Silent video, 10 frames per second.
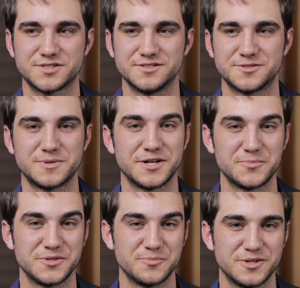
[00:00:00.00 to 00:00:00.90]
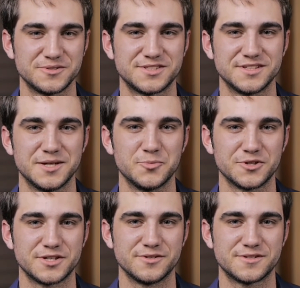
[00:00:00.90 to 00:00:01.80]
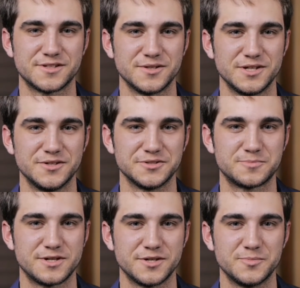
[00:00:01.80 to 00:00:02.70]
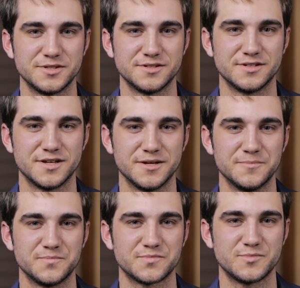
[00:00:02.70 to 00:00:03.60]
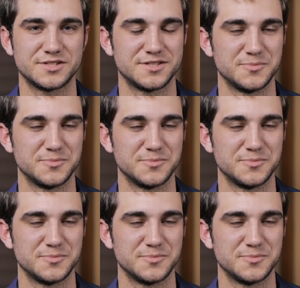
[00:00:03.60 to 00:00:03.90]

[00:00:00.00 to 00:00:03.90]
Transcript: What's inspired me the most working with Hillel has probably been my